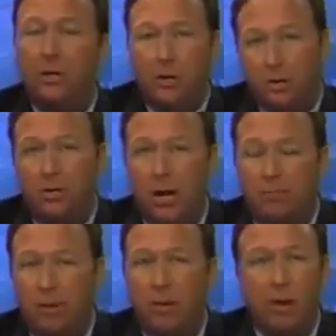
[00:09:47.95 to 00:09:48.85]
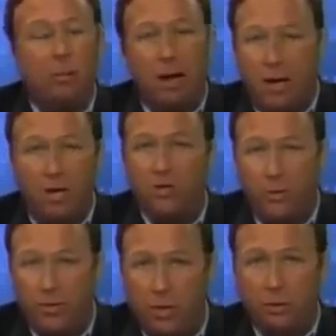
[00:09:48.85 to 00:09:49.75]
to do something that nobody
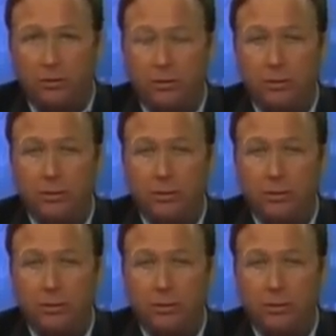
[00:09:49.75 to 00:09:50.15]
else would do.